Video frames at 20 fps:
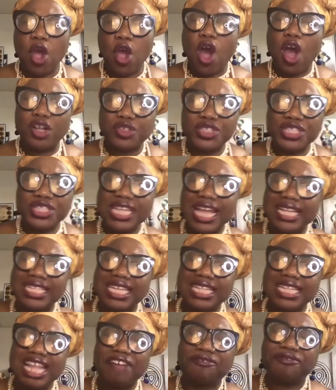
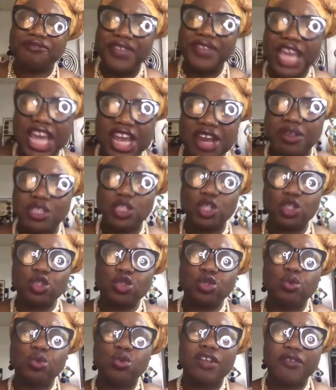Understanding that fear is a
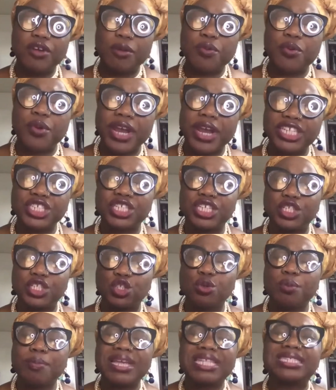tool of oppression
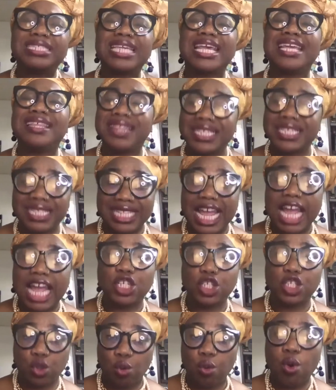to maintain the
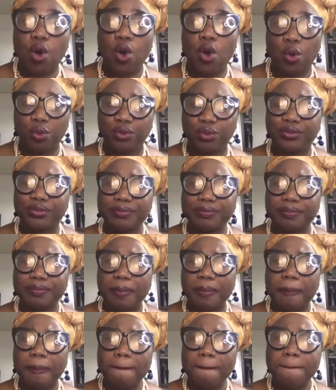status quo.
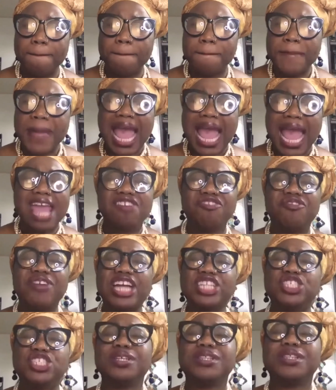I
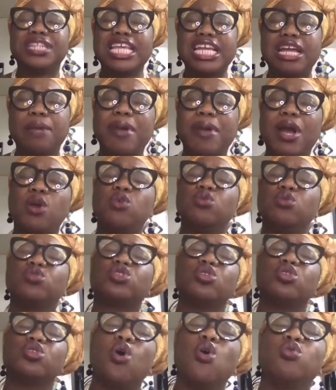invite you to think about who
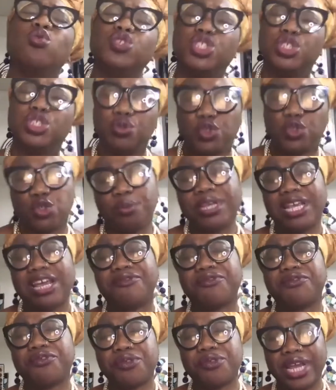told you to be
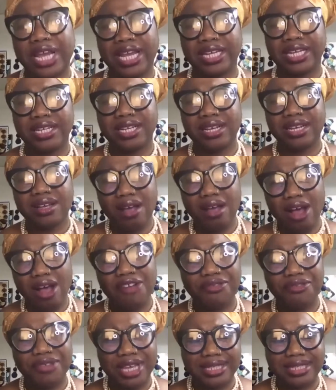afraid
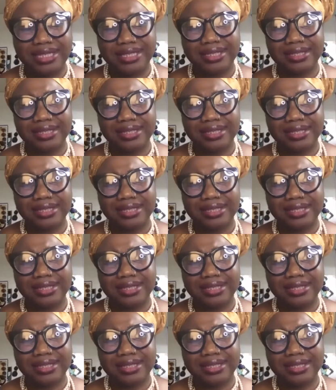of it.